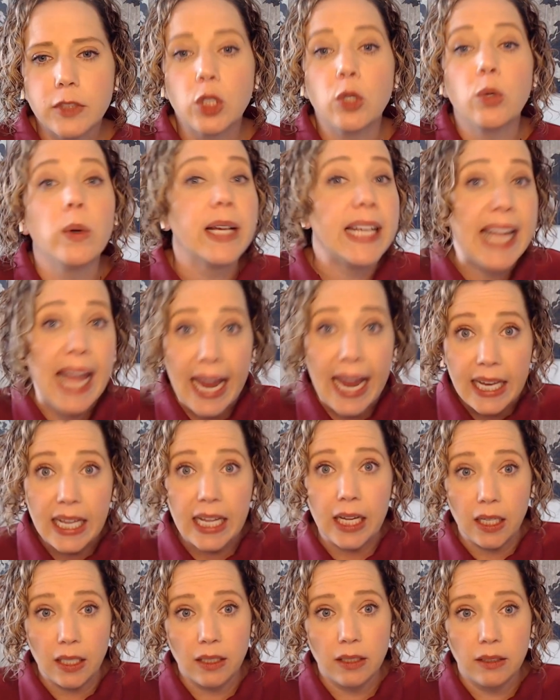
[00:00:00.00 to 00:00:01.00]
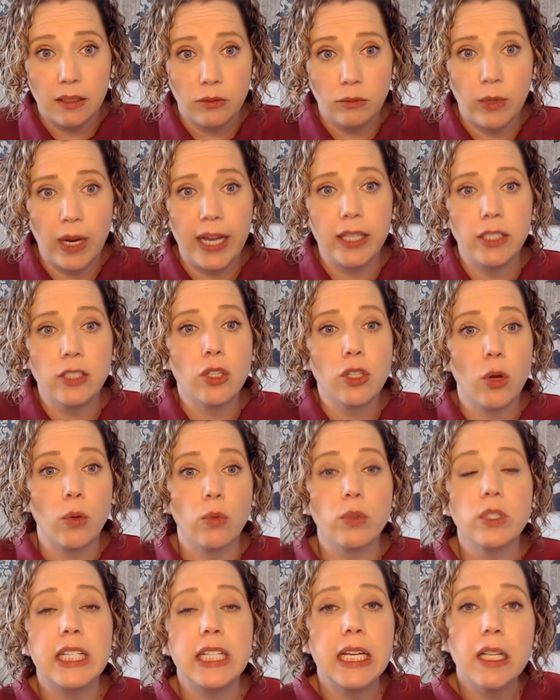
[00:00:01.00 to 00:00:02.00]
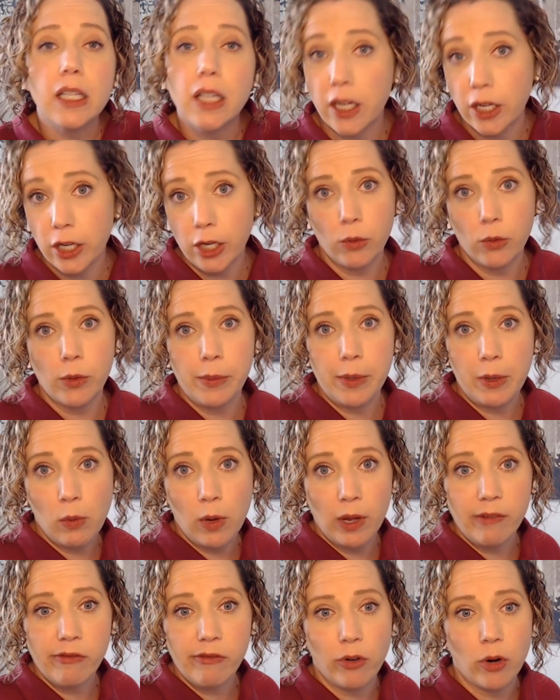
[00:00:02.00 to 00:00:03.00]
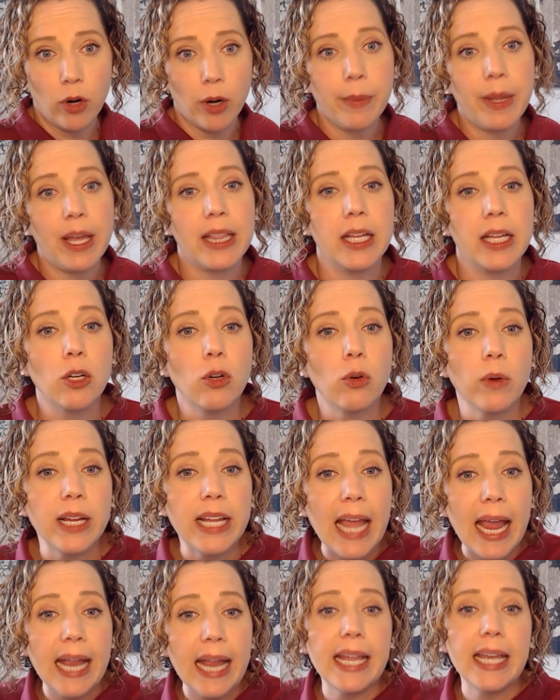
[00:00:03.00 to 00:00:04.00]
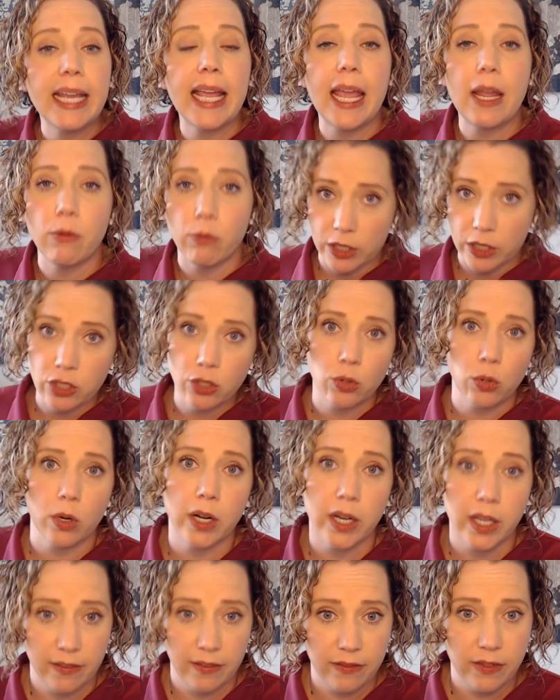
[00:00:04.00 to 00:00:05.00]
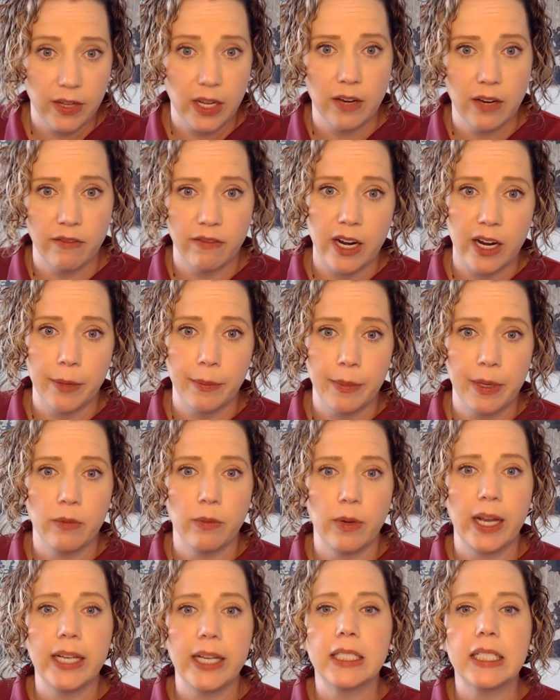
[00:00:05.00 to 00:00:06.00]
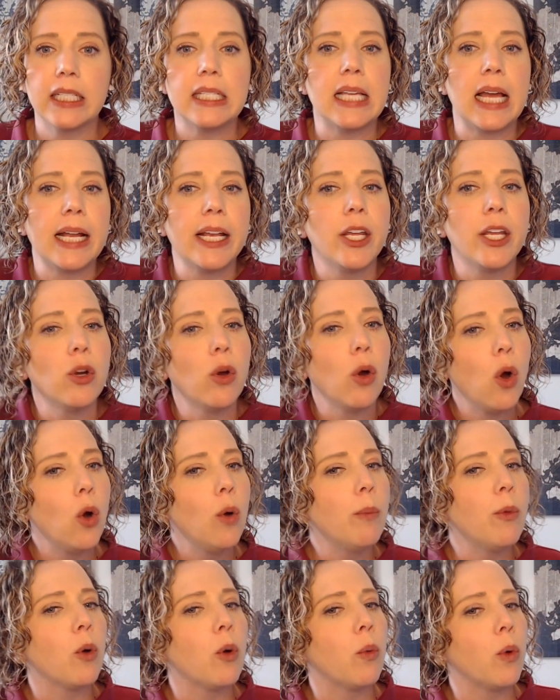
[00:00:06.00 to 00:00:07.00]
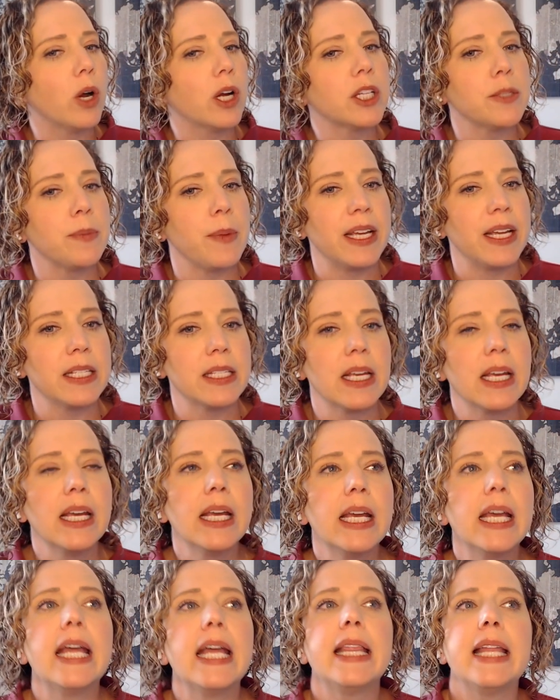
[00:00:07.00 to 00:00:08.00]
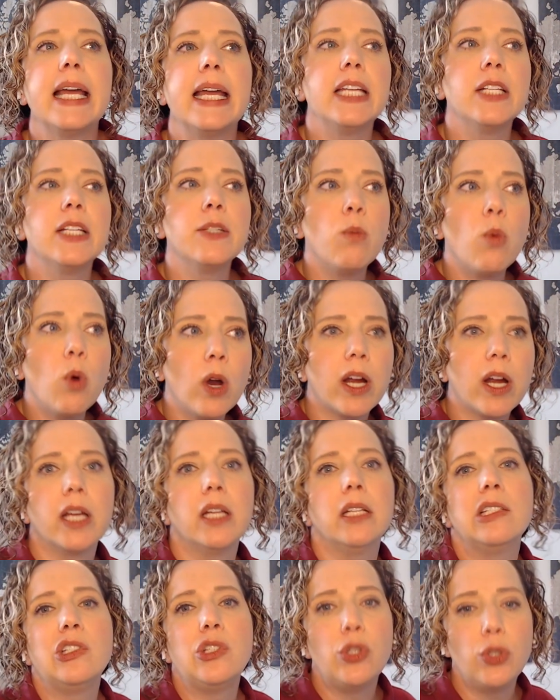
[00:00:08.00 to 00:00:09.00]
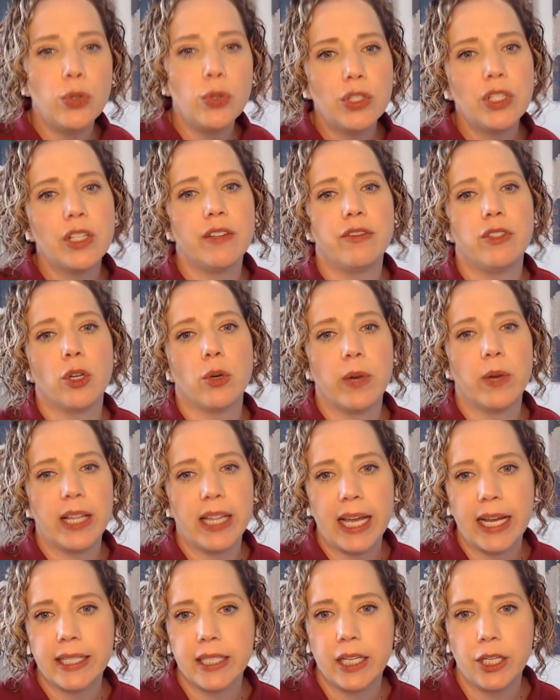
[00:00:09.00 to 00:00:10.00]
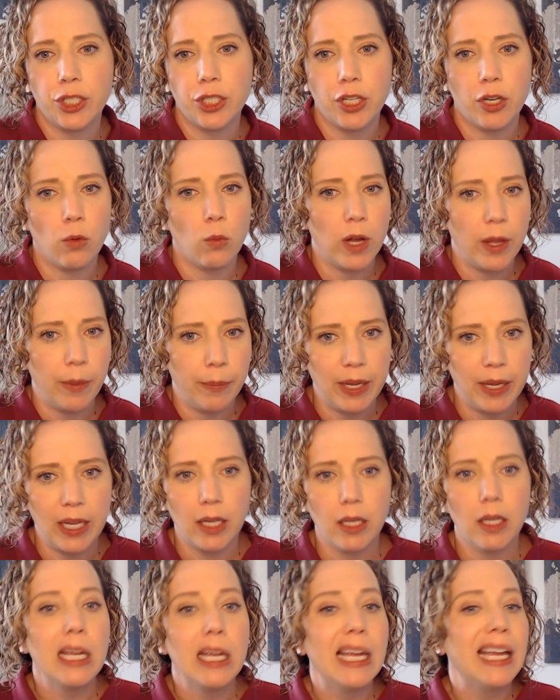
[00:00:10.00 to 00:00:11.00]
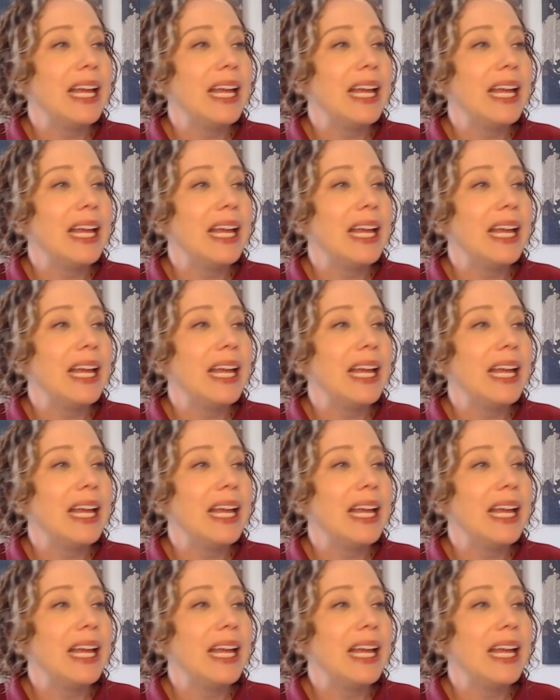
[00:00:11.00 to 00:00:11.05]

Creating, right? So decluttering would be one form, and then creating a restorative environment, right? Designing your home or workspace that is more conducive to relaxation and well-being.